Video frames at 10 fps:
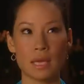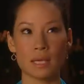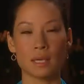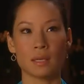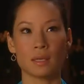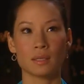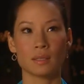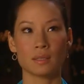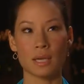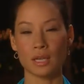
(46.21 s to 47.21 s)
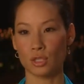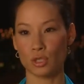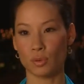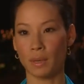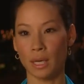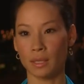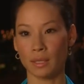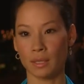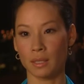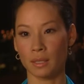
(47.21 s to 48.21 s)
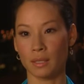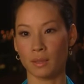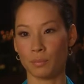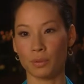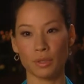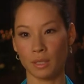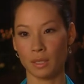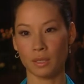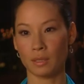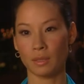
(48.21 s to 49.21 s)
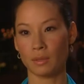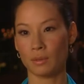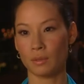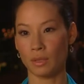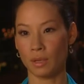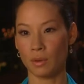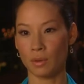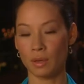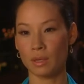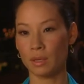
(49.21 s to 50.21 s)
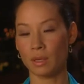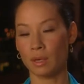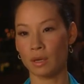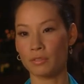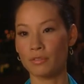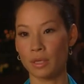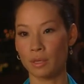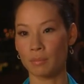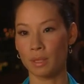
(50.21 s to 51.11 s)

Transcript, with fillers: taking danger, bottling it, and putting it, you know, on film.